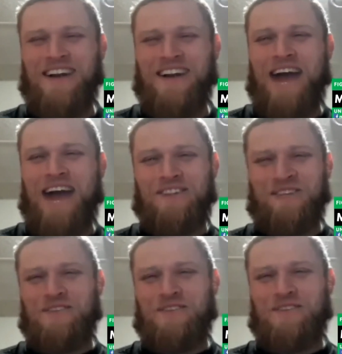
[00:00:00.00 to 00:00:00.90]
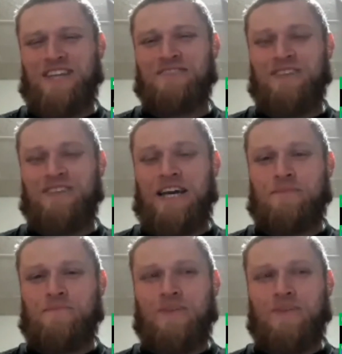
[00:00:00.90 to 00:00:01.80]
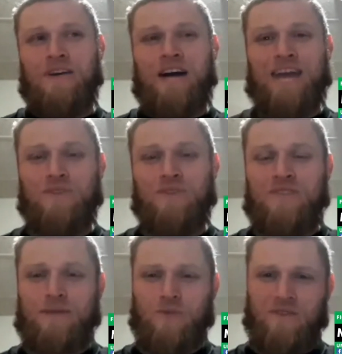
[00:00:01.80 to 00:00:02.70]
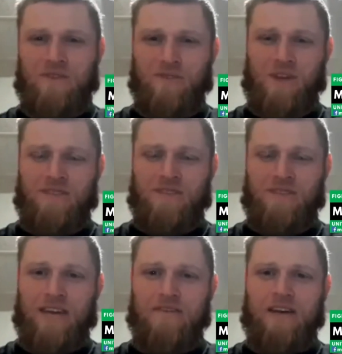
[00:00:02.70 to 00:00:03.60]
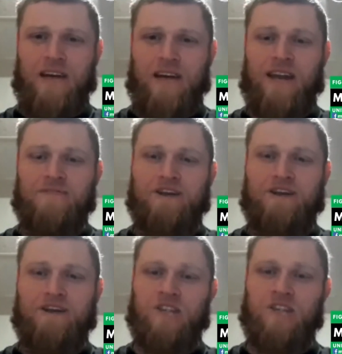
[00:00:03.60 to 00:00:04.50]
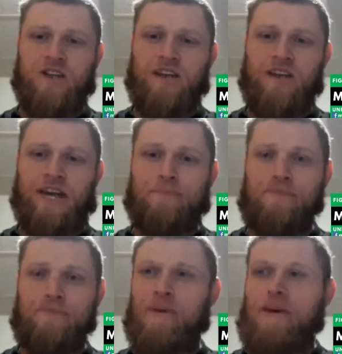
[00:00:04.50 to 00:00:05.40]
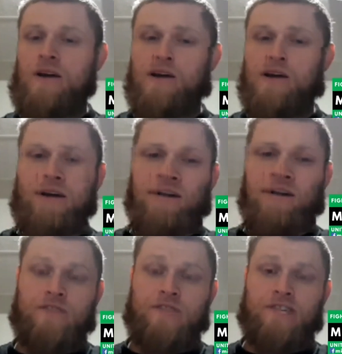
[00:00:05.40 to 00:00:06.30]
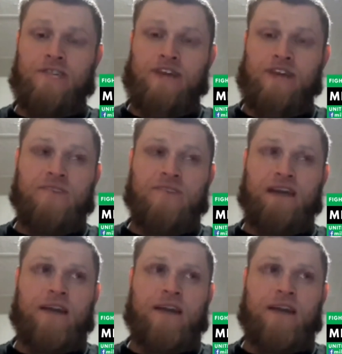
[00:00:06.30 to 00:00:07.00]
the Louis Facette fight, I moved up to 145, and I fought Jesse Arnett. And the Jesse Arnett fight,